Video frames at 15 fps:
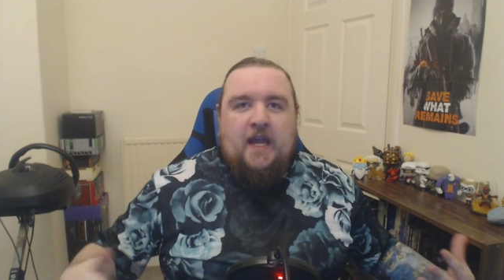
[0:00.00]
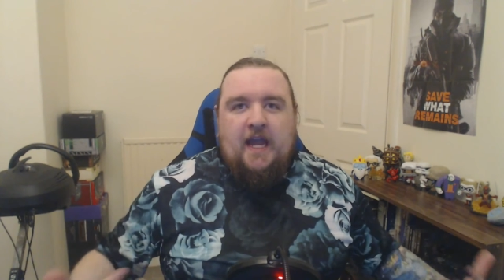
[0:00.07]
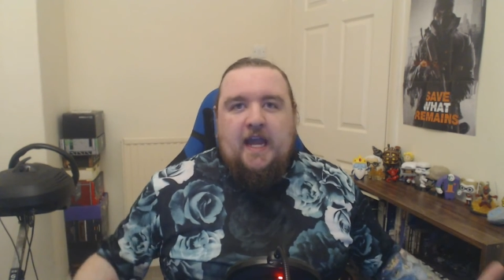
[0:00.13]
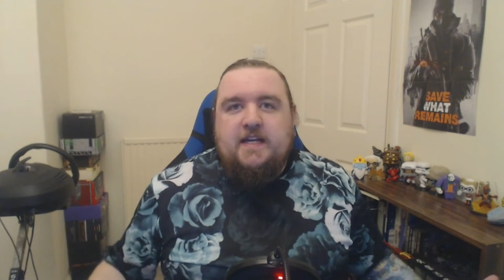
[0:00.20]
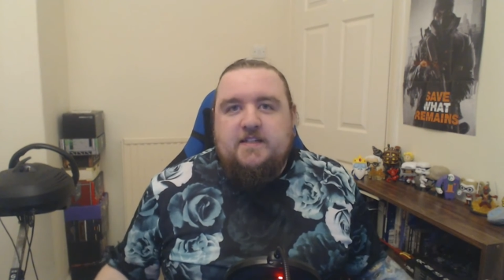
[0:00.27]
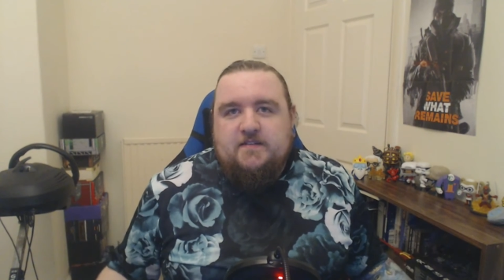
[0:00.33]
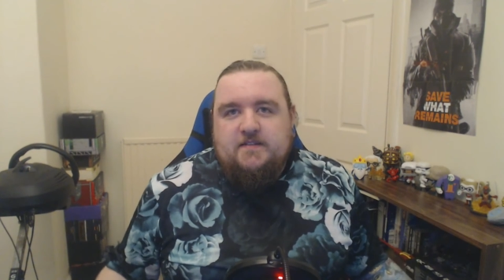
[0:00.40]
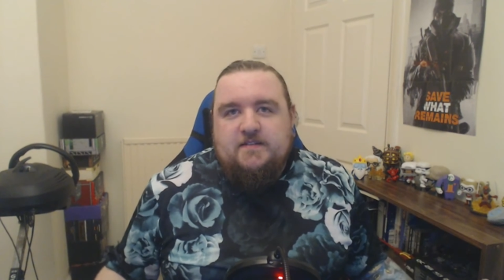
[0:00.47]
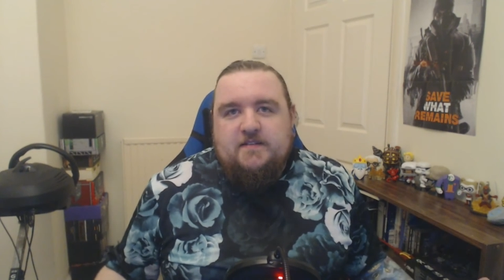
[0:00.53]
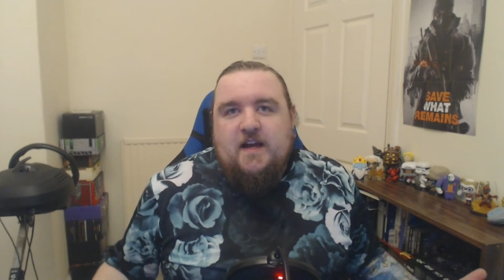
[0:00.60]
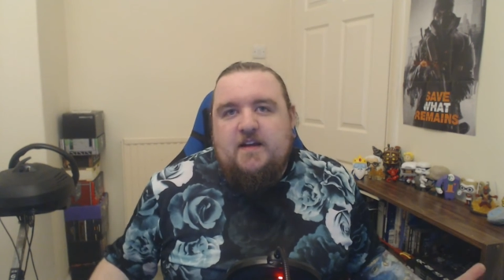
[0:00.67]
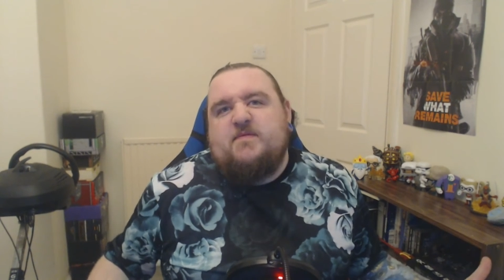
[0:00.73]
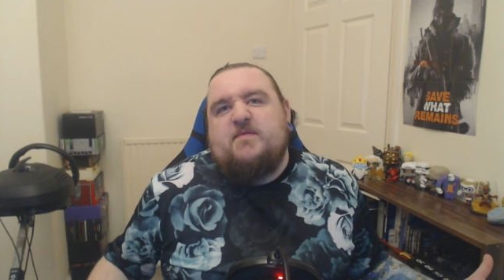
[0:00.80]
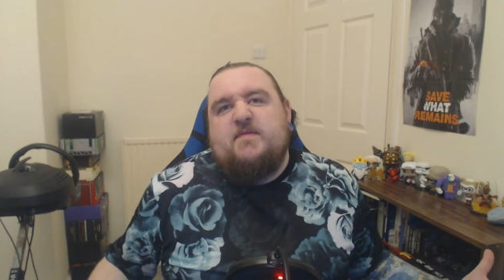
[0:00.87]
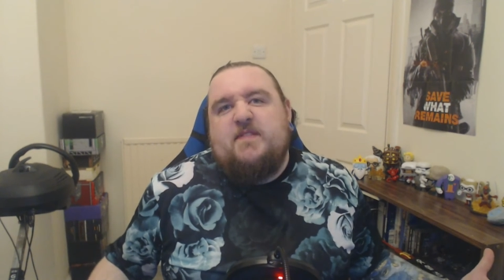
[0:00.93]

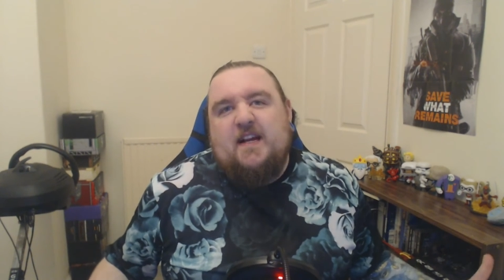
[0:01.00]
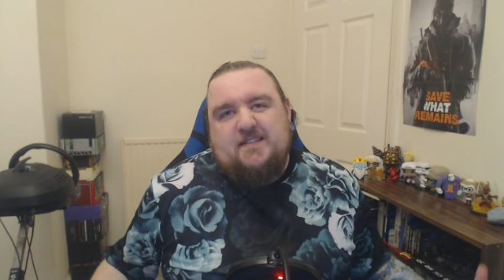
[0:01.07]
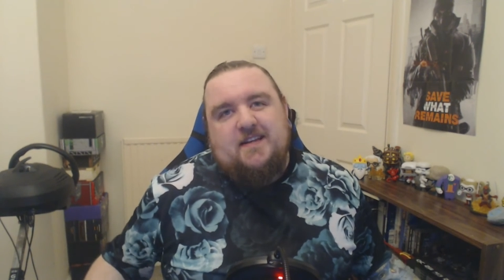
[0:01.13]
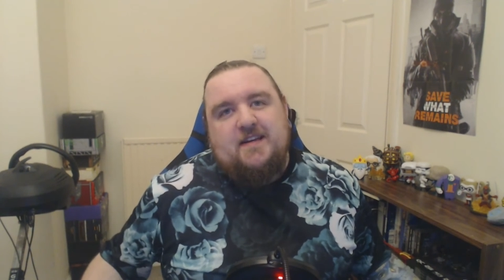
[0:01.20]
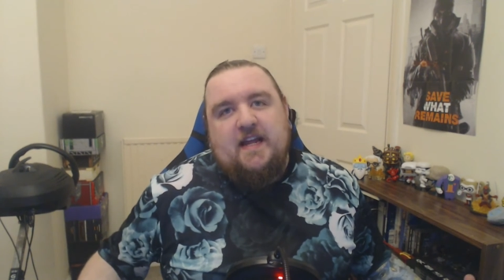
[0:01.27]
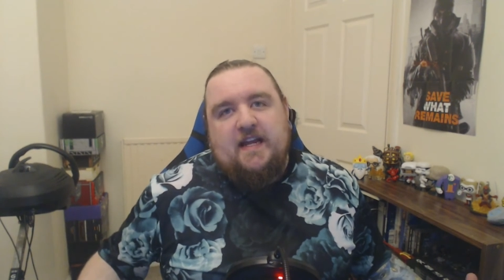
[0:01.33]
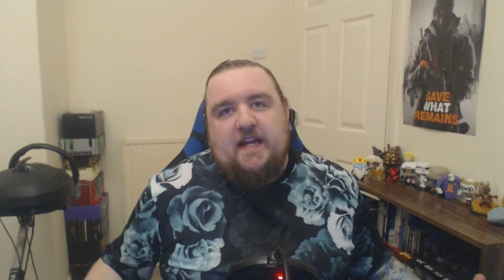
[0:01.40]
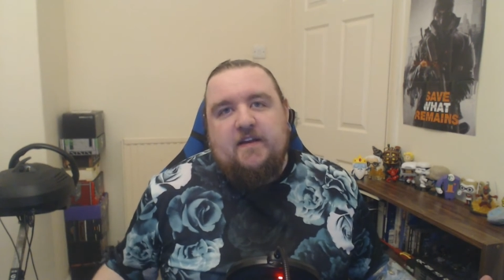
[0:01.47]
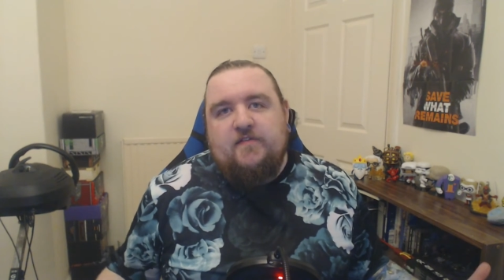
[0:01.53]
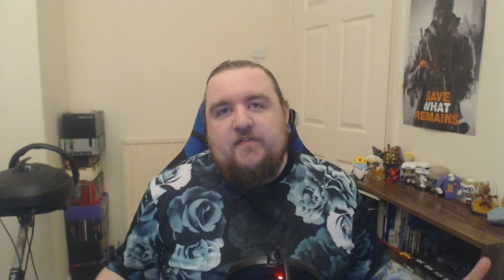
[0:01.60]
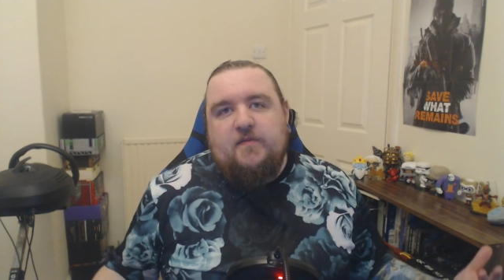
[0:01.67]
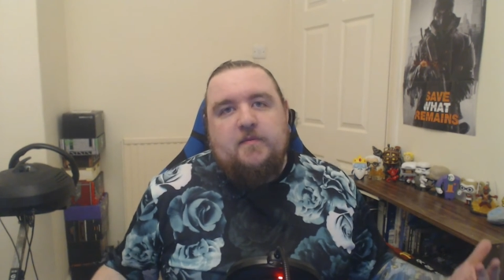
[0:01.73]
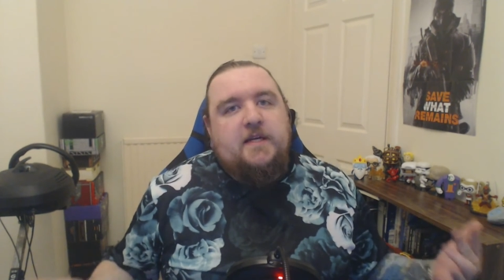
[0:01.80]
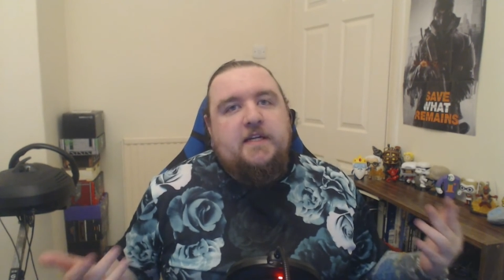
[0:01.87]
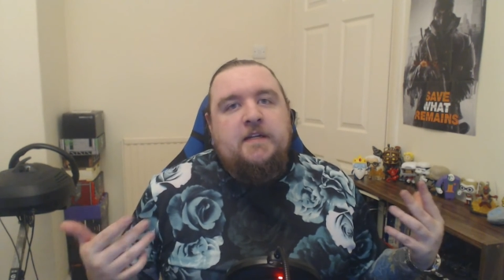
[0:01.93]
that's a negative
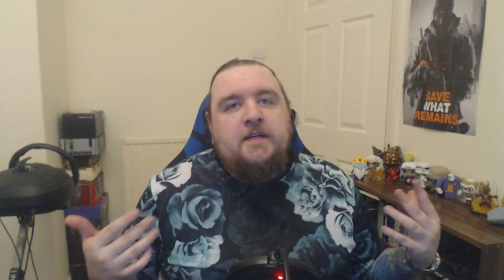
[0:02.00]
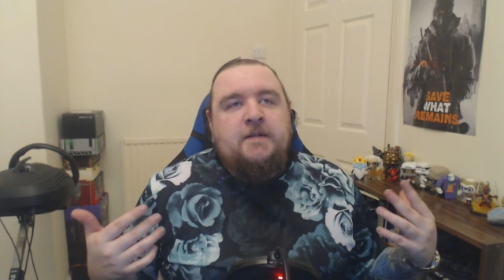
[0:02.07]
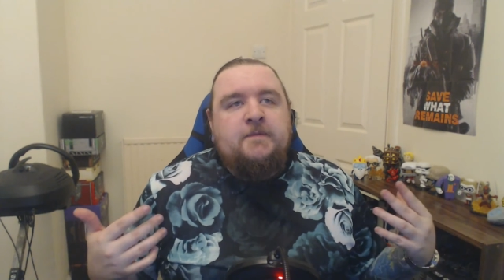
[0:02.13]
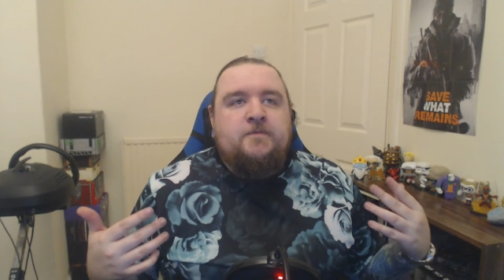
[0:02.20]
for me.